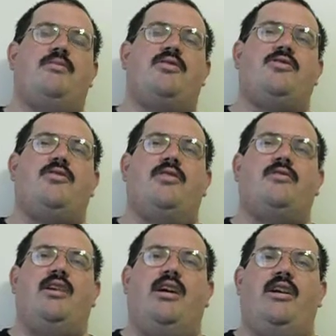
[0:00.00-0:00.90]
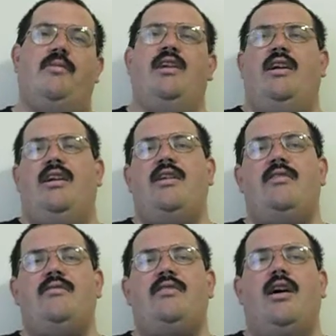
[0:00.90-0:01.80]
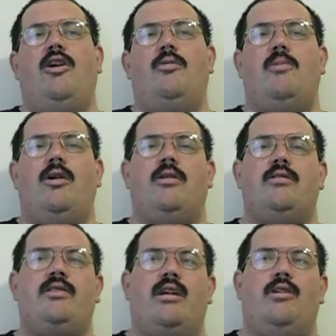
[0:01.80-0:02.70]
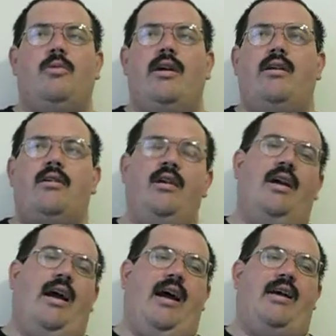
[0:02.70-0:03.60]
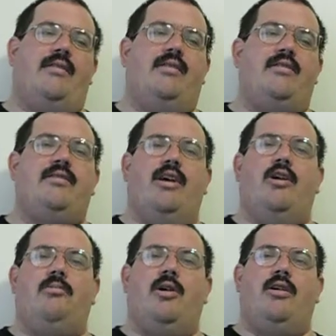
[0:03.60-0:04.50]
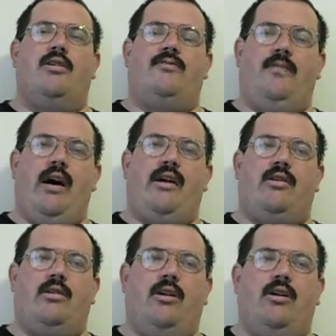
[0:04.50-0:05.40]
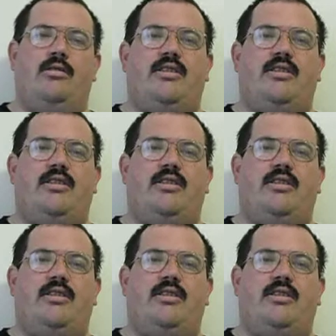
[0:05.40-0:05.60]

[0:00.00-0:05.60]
is the start time in Del Mar, Delaware, at the Del Mar Fire Hall.